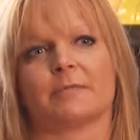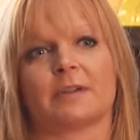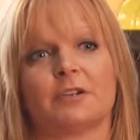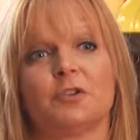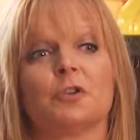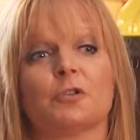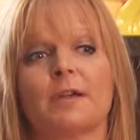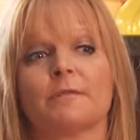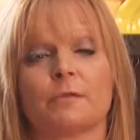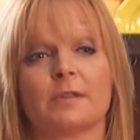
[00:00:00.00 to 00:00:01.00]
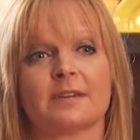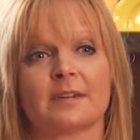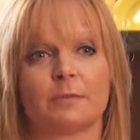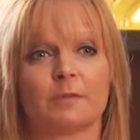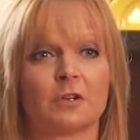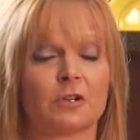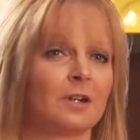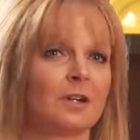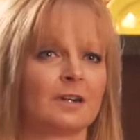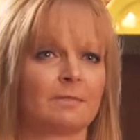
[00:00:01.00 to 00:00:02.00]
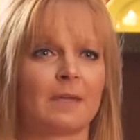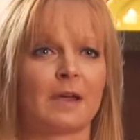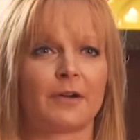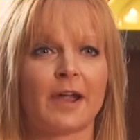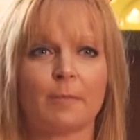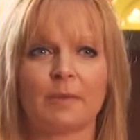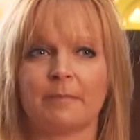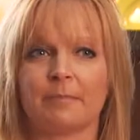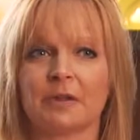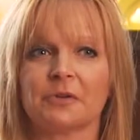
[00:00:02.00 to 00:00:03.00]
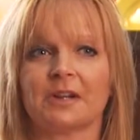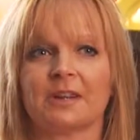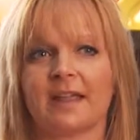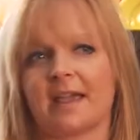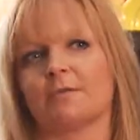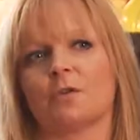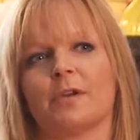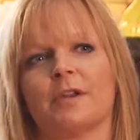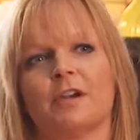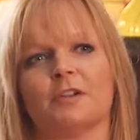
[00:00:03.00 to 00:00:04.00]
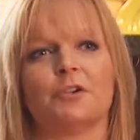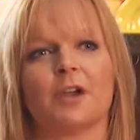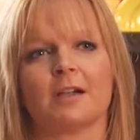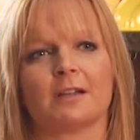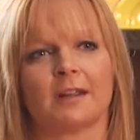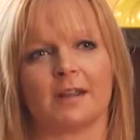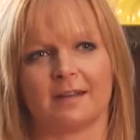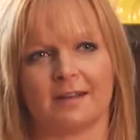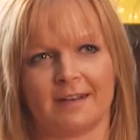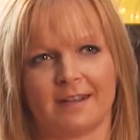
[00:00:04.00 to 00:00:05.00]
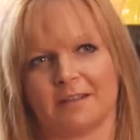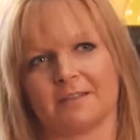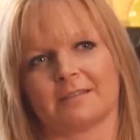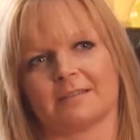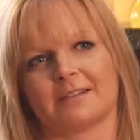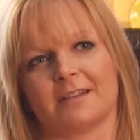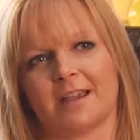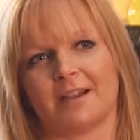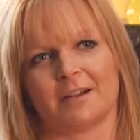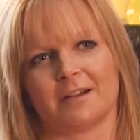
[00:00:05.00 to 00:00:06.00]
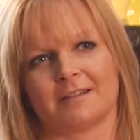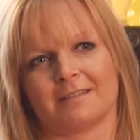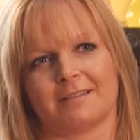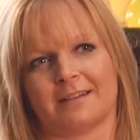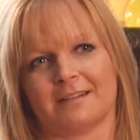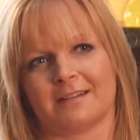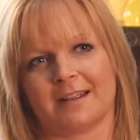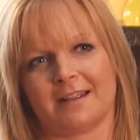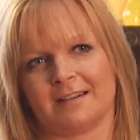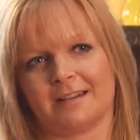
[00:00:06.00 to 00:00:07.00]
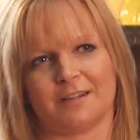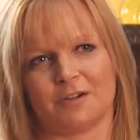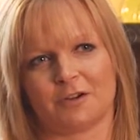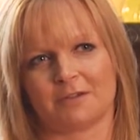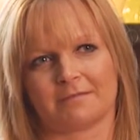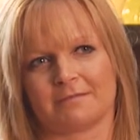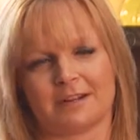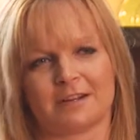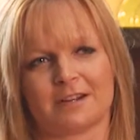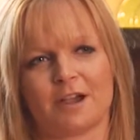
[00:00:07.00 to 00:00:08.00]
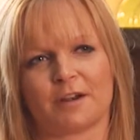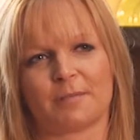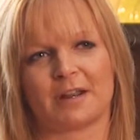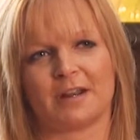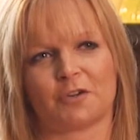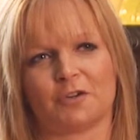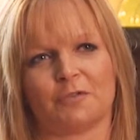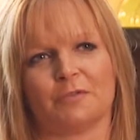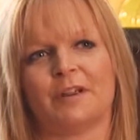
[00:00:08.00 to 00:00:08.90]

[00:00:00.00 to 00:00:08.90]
Because you can drive through this subdivision, it doesn't matter how many building they have going on, you're not going to get a nail tire in your, it's not going to be an issue.